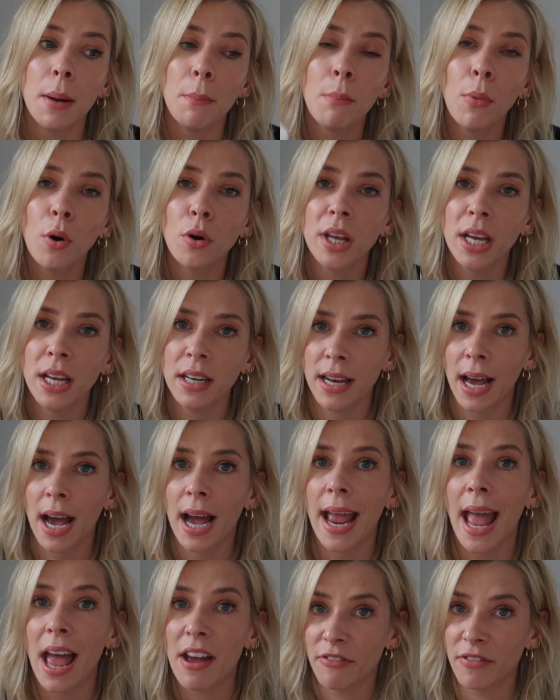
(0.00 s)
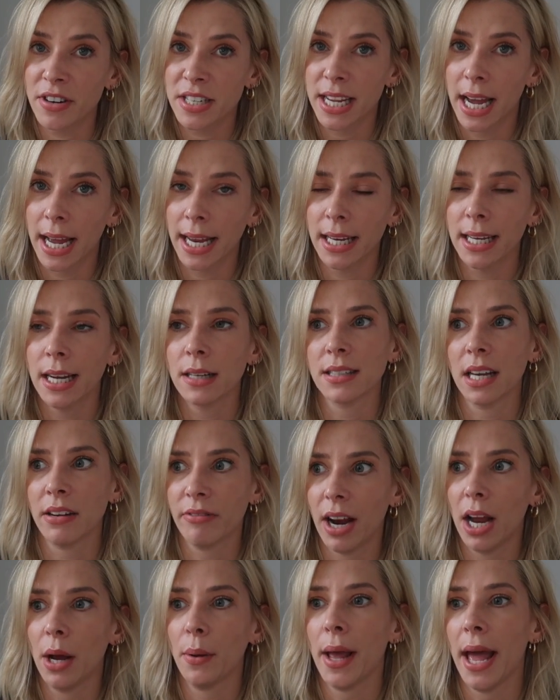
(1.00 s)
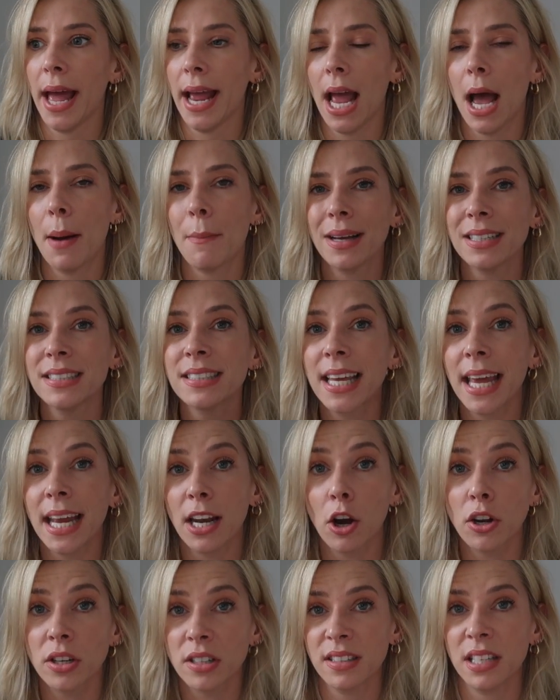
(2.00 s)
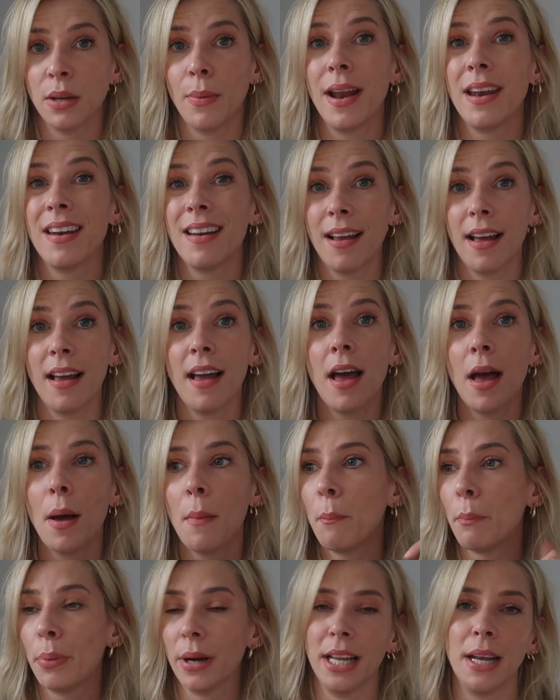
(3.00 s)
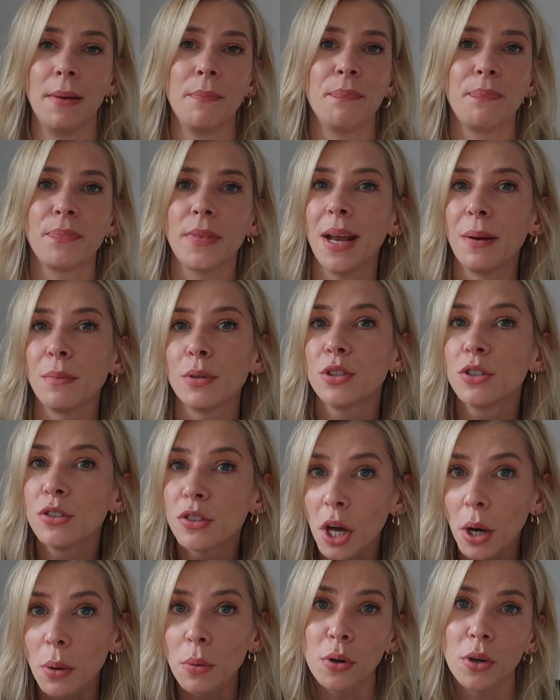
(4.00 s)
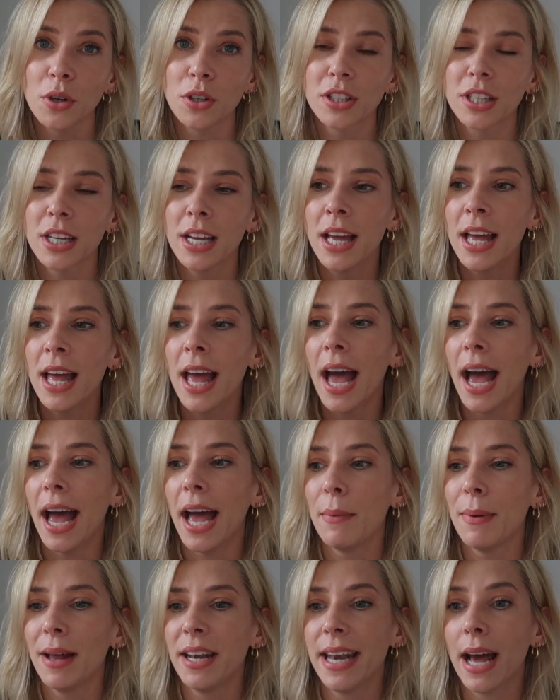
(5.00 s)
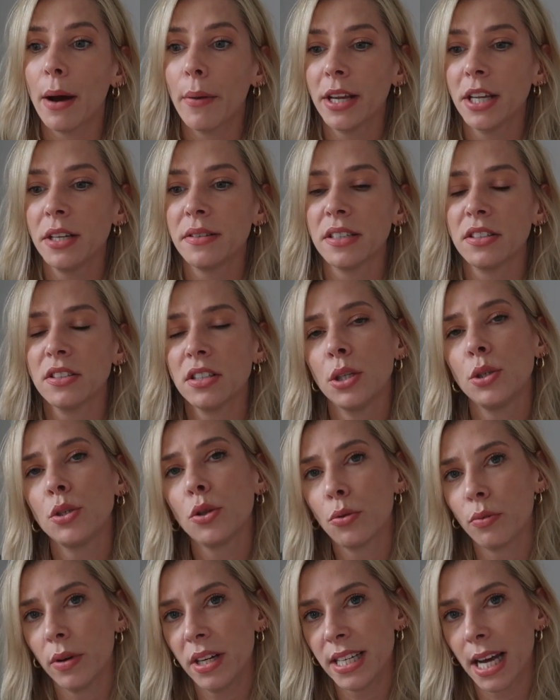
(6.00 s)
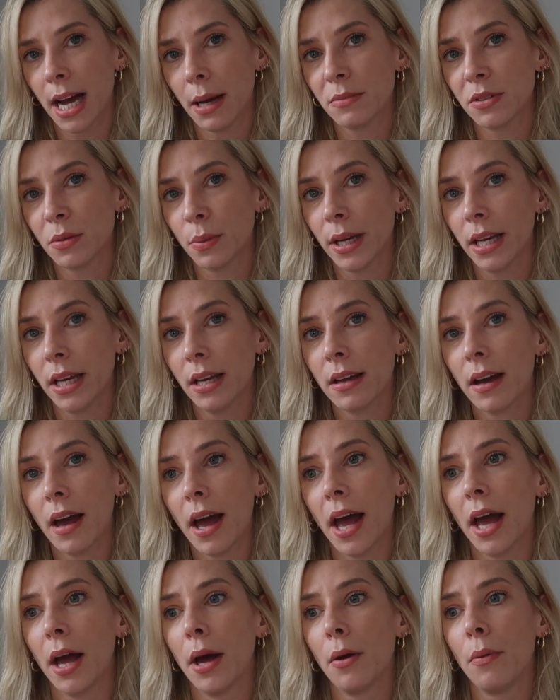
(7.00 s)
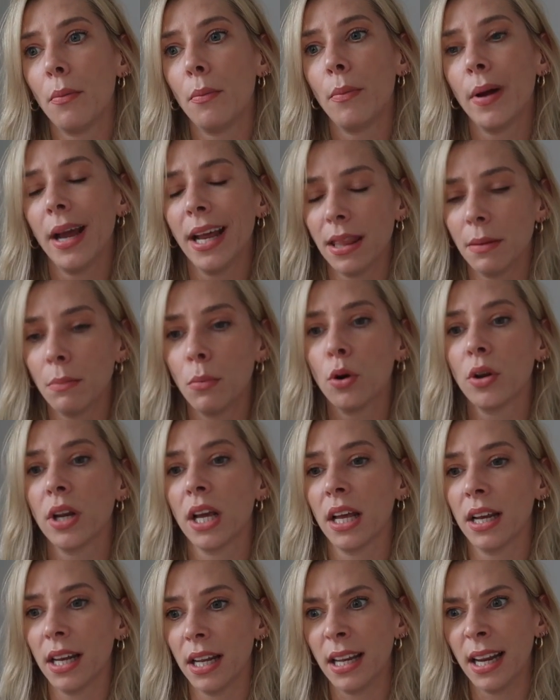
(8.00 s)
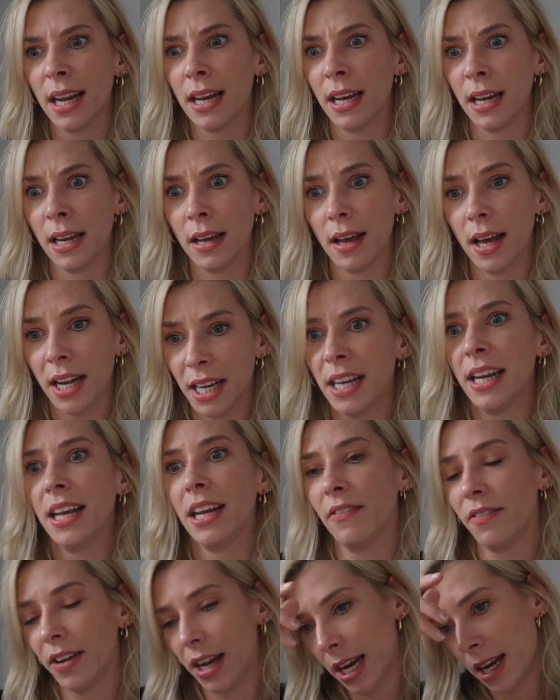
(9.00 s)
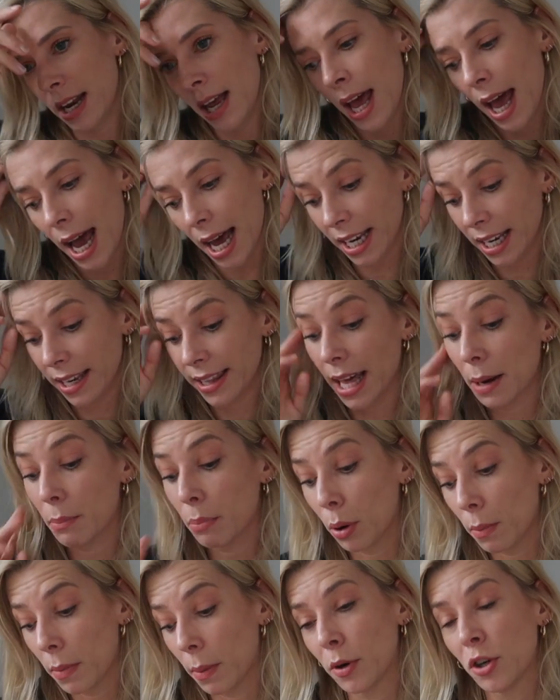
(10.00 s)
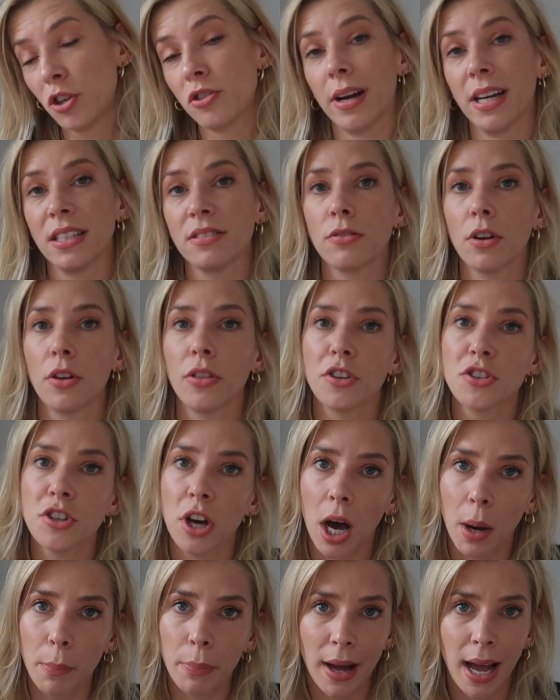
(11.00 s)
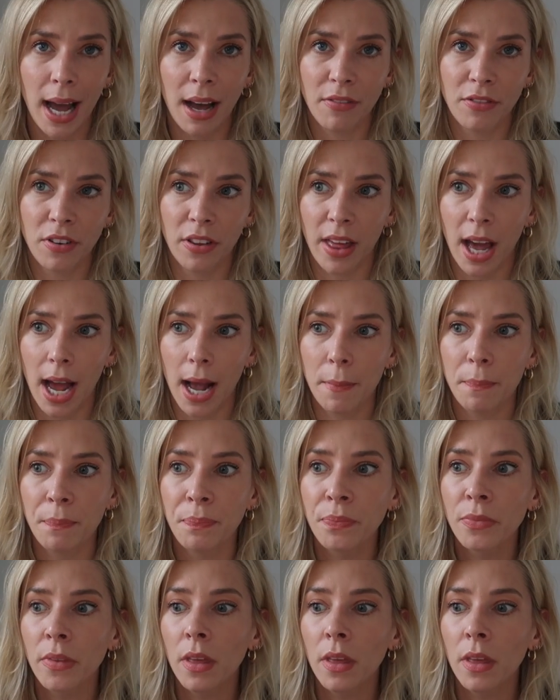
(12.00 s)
morning and night, every day. And I was like, right, okay. And my skin honestly went brilliant. It was so good. And now I use it 2 to 3 times a week, in the morning and in an evening, and then put my moisturiser on the top after that.